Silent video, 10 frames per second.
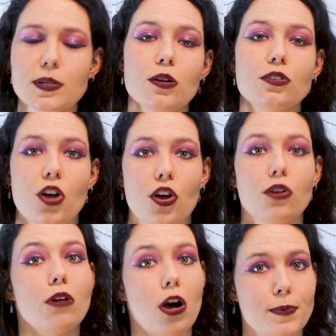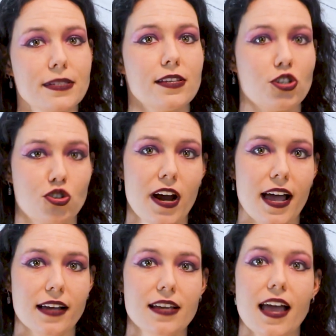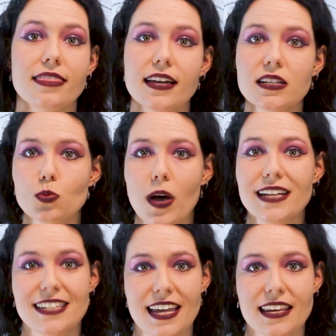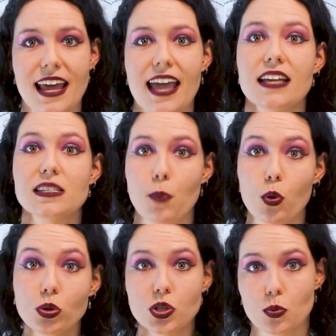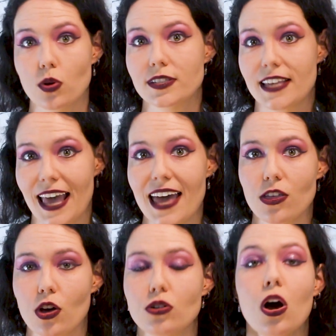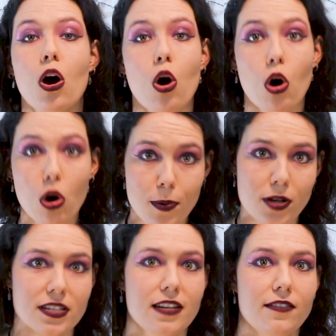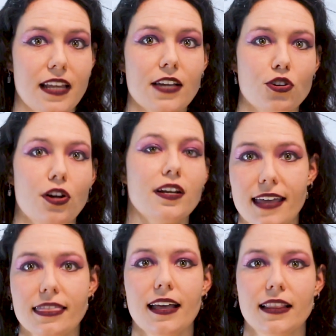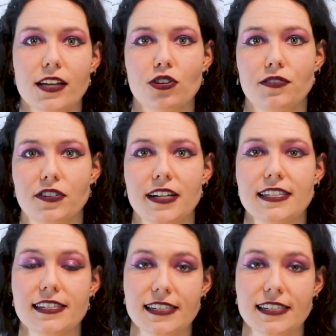we all know, opposites attract, and that is why DNA is pulled towards the cathode or positive electrode in the electrophoresis